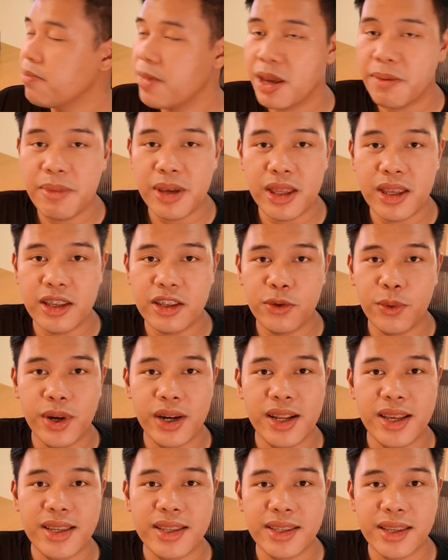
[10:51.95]
maybe this
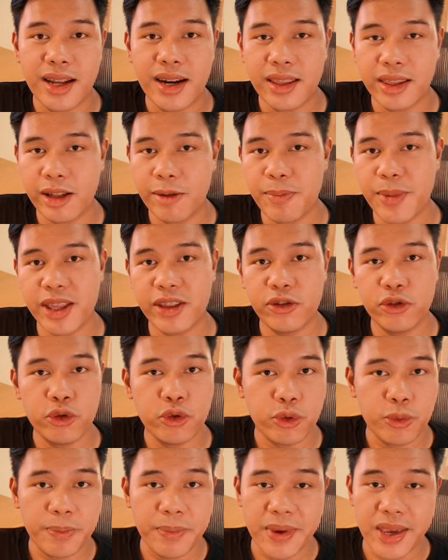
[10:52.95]
one is a little bit
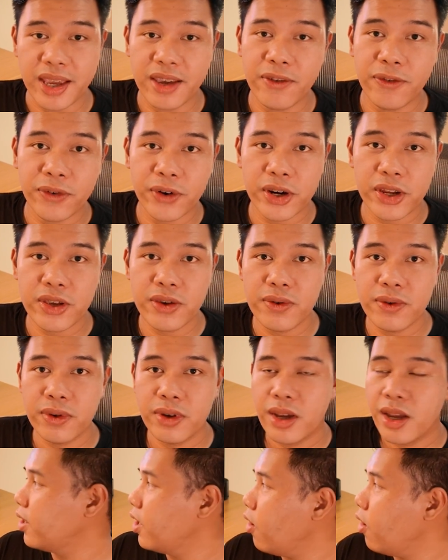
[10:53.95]
too big for you,